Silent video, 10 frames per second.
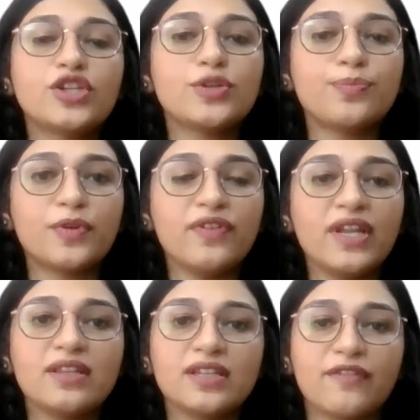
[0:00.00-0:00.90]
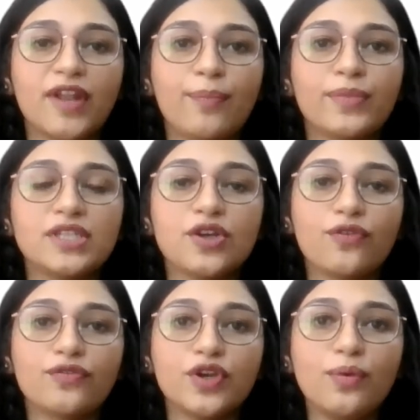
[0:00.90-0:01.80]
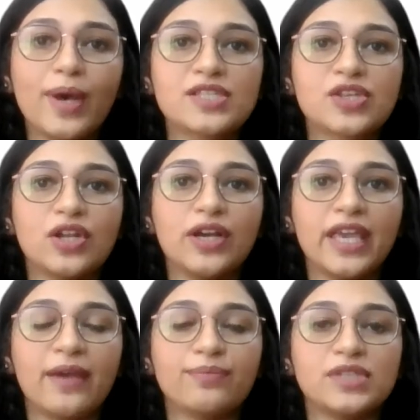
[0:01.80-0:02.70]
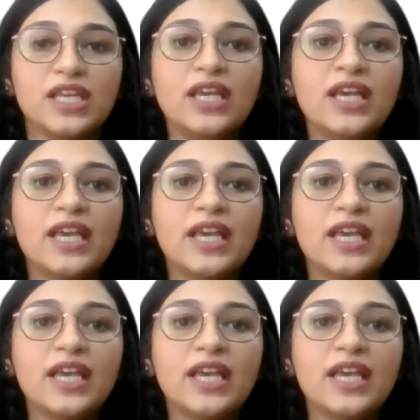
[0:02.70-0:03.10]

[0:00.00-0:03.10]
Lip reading: to prevent the development of neovascular AMD